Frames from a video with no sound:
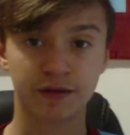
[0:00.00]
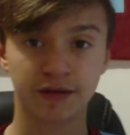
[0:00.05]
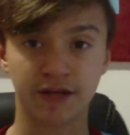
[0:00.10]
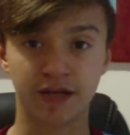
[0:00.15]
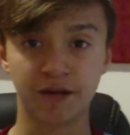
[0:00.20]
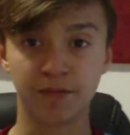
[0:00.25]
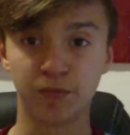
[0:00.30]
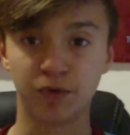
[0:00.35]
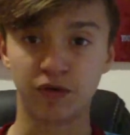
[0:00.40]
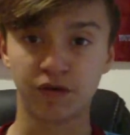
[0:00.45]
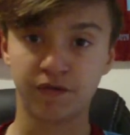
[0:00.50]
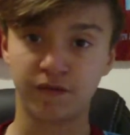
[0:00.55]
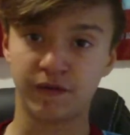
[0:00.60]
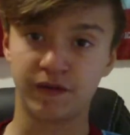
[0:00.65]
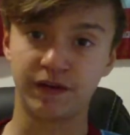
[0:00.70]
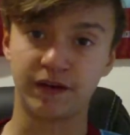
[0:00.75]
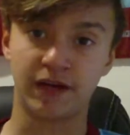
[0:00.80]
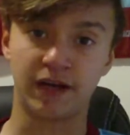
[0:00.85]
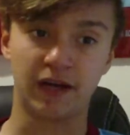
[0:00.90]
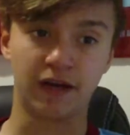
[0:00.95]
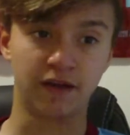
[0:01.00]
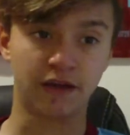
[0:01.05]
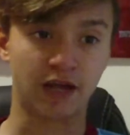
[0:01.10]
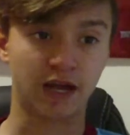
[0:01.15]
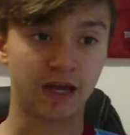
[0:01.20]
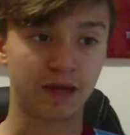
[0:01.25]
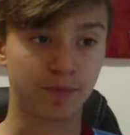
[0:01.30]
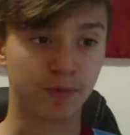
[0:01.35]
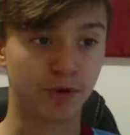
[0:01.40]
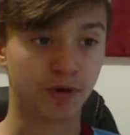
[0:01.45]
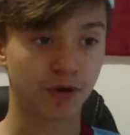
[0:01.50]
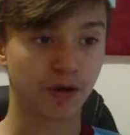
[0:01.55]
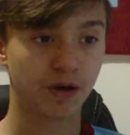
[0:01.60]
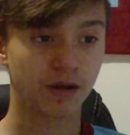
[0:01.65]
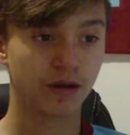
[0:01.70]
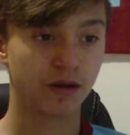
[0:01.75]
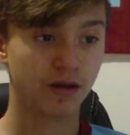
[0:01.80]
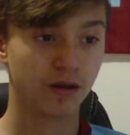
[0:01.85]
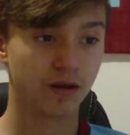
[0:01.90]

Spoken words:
came off and Haller came on.